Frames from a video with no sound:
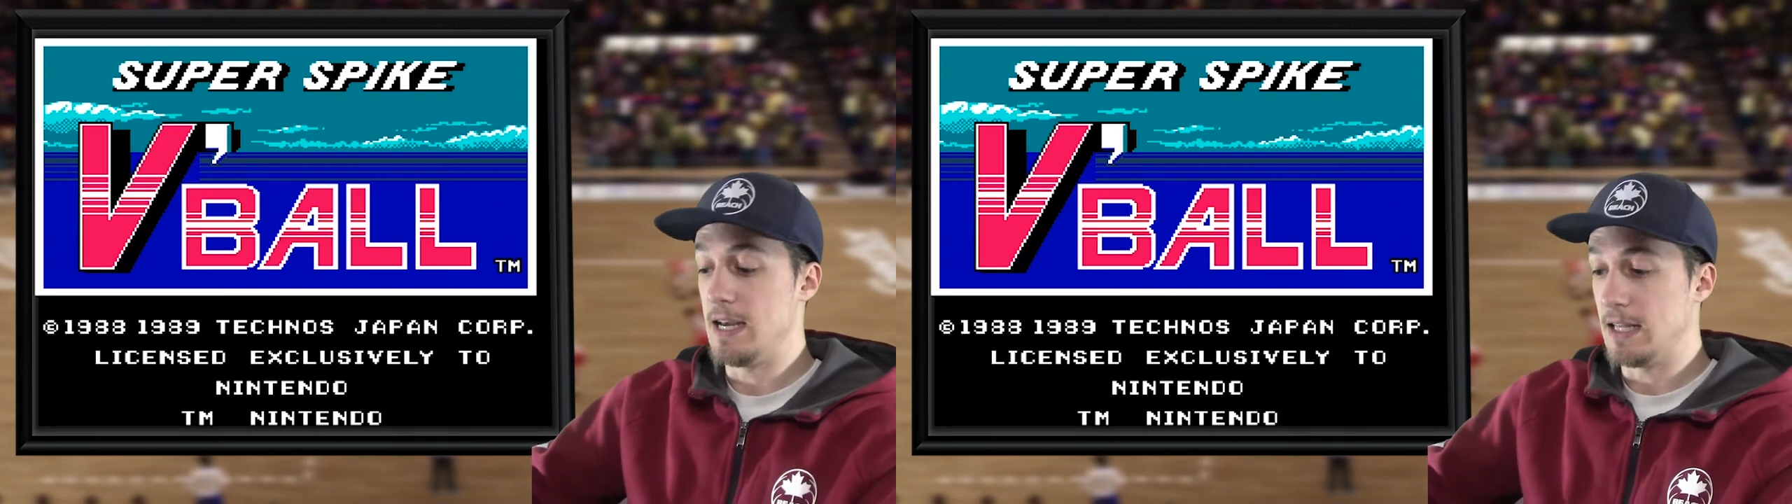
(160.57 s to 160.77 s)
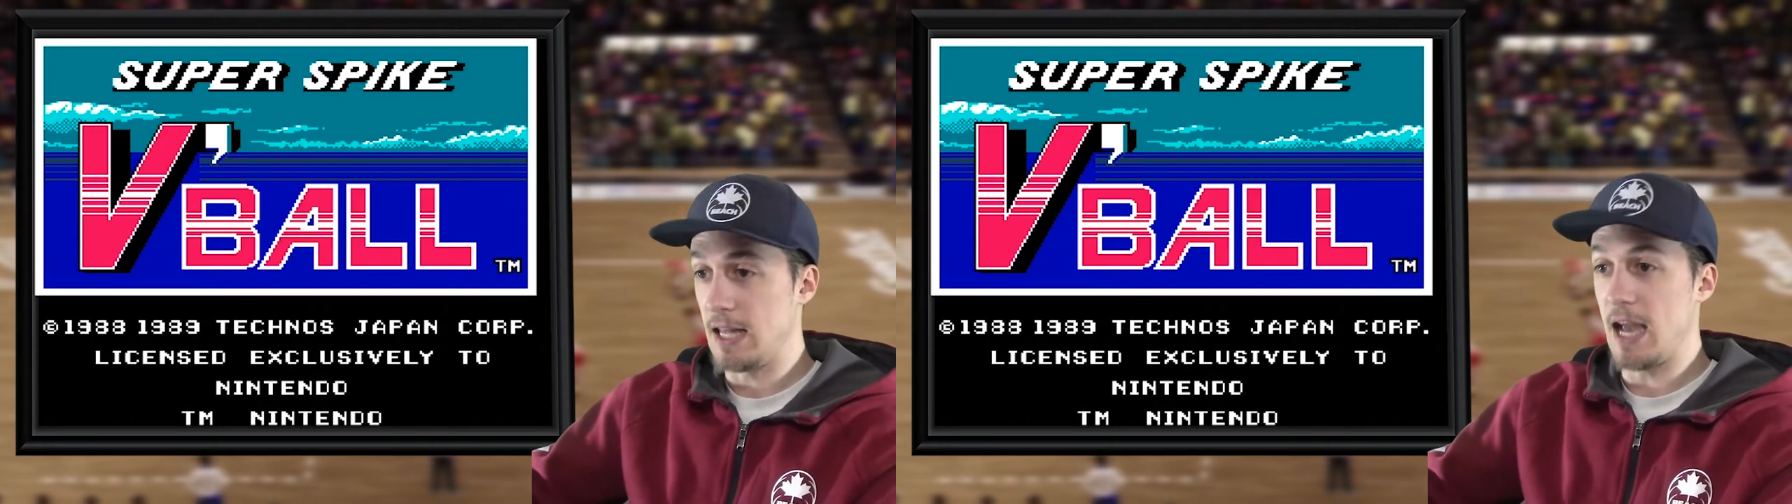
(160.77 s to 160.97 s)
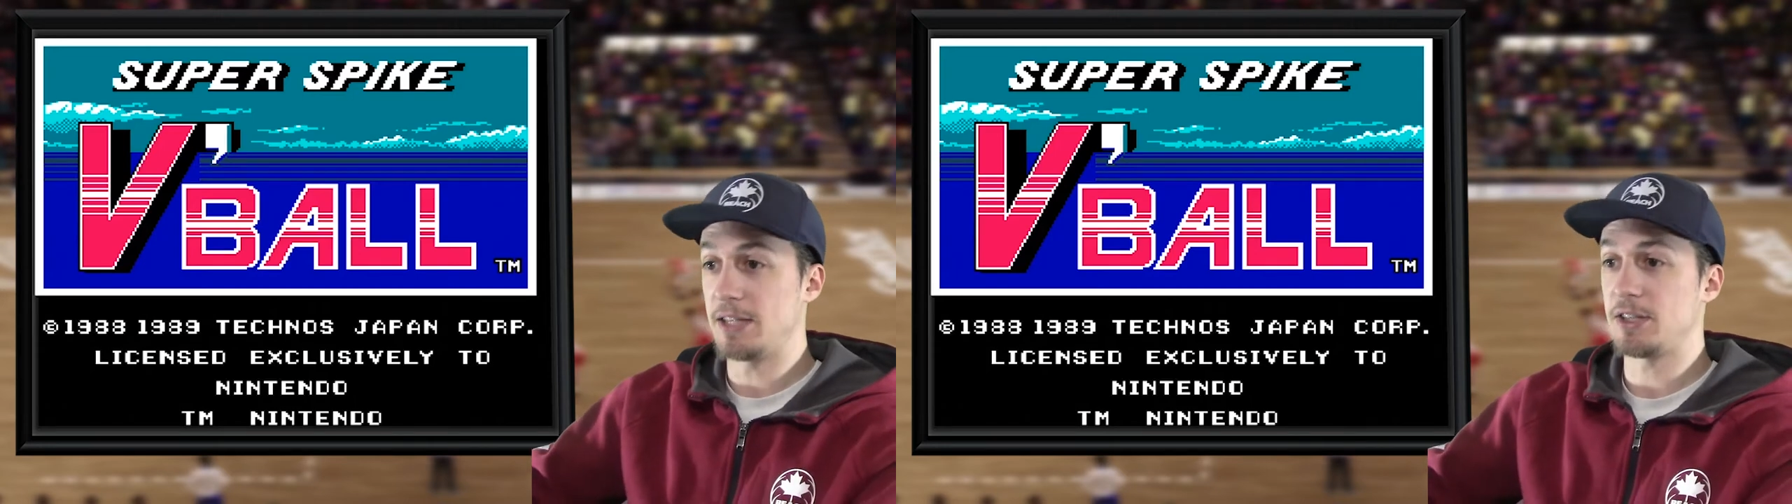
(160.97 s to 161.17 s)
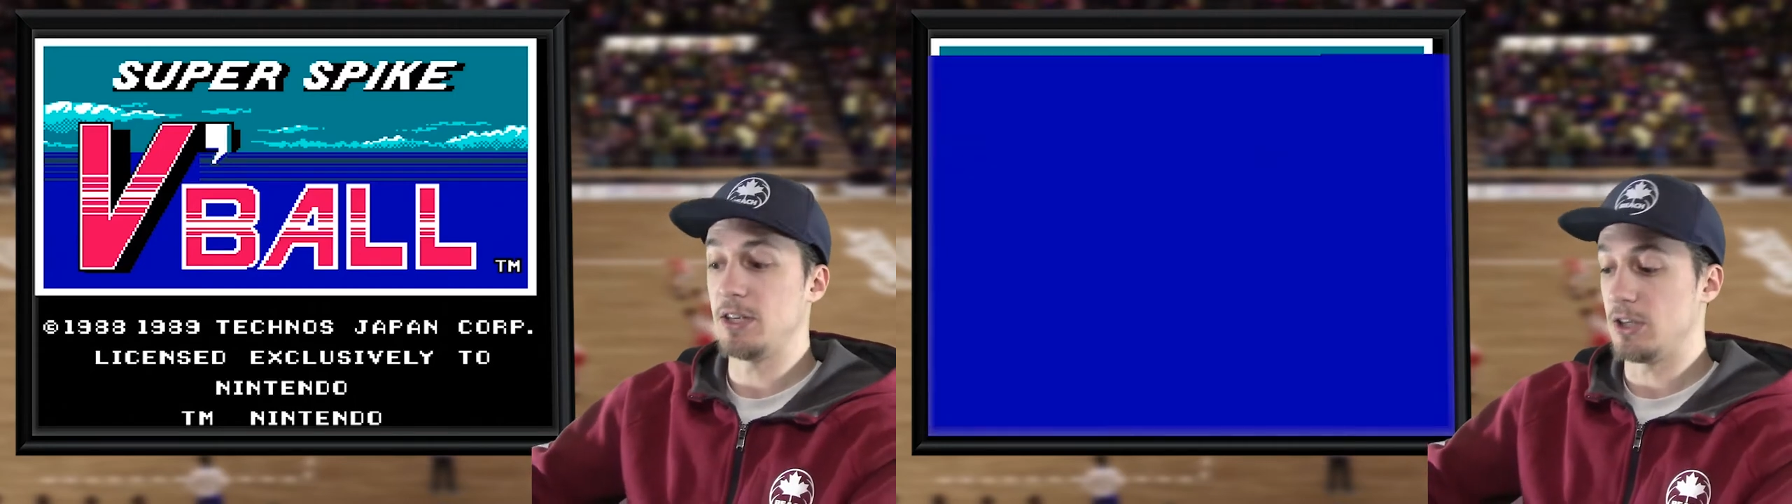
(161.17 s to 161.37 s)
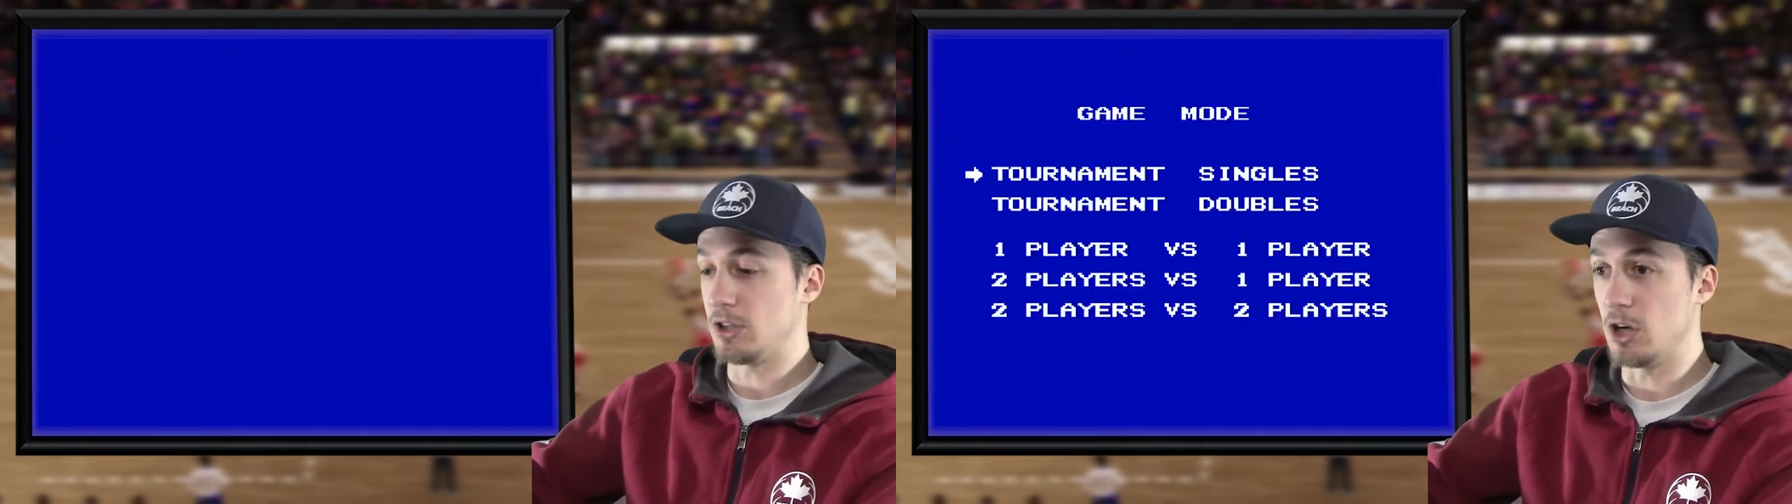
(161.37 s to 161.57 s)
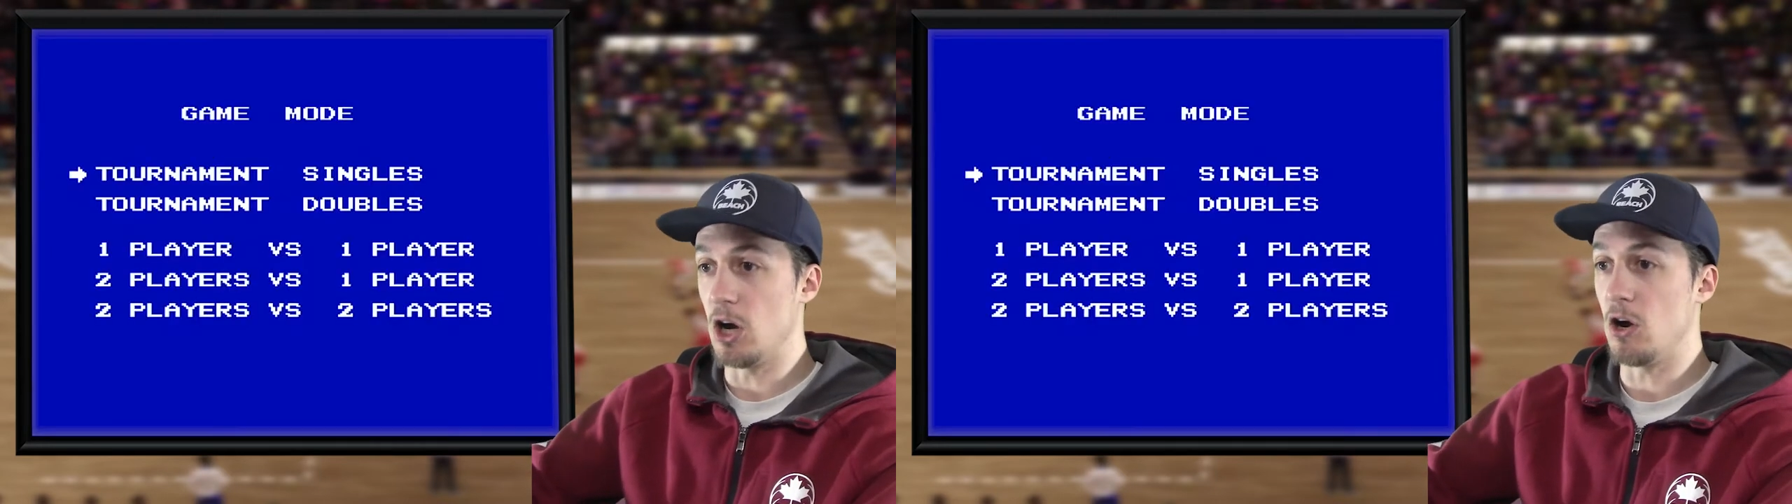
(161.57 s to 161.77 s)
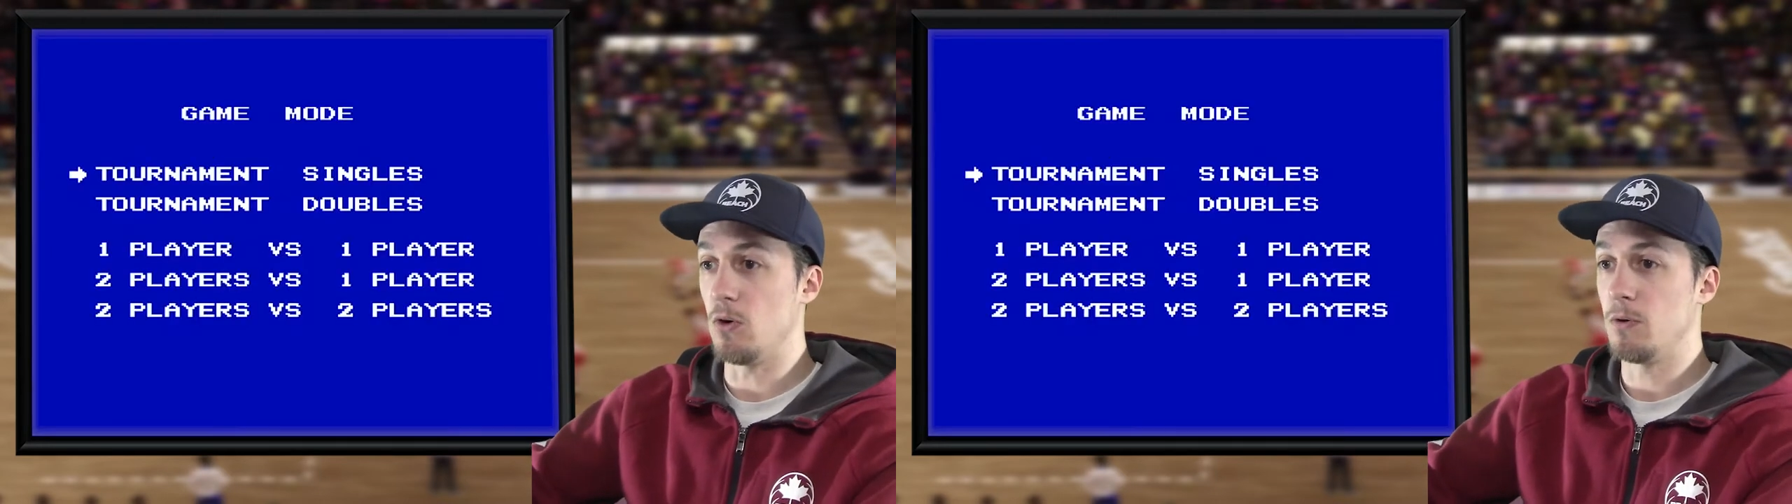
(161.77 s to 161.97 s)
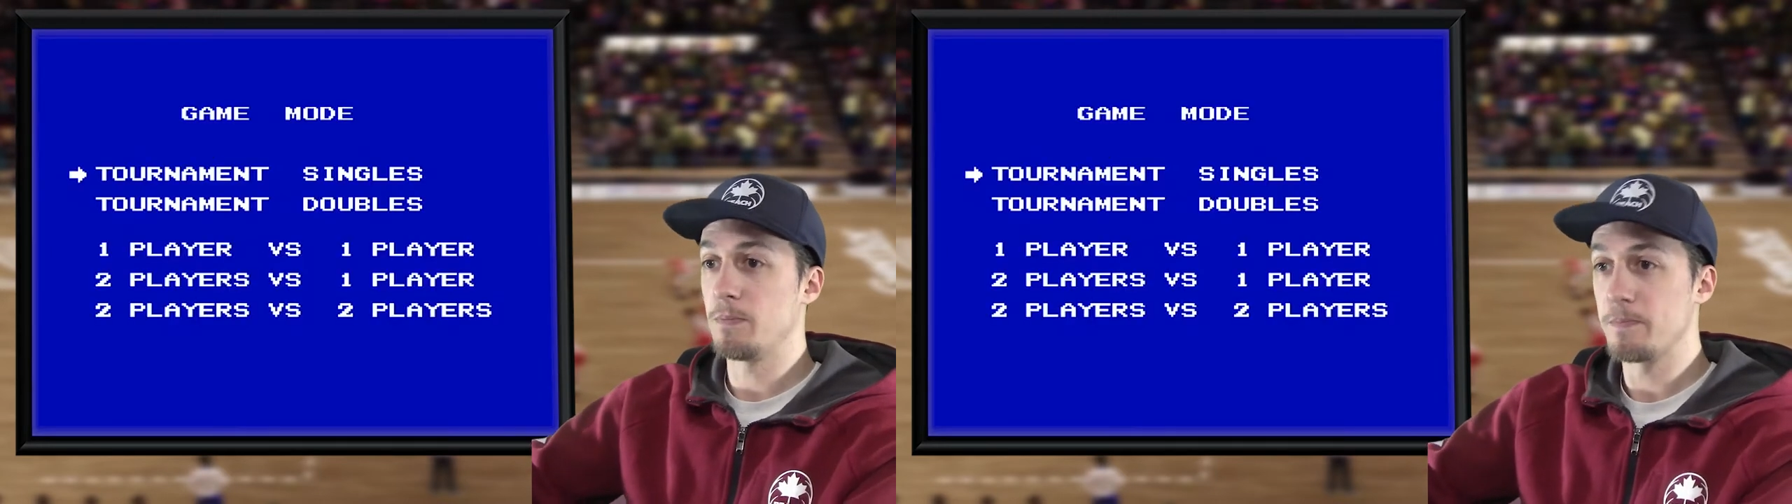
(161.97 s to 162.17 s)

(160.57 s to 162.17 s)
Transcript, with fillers: Let's go.